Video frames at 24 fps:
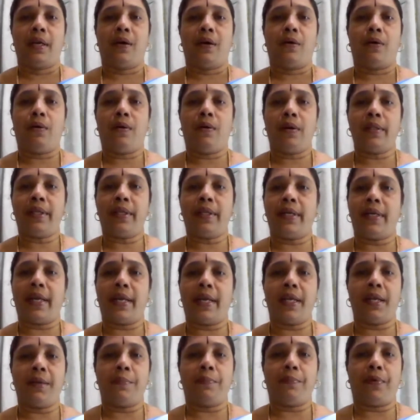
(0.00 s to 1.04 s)
all the
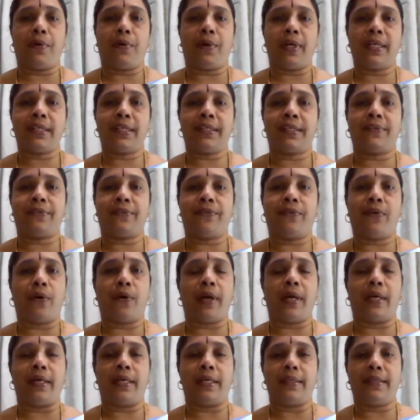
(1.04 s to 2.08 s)
dairy products
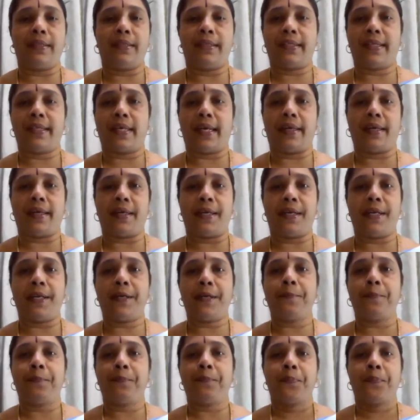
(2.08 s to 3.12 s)
fall under this
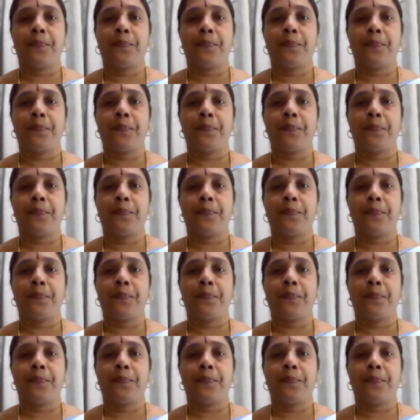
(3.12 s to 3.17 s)
category,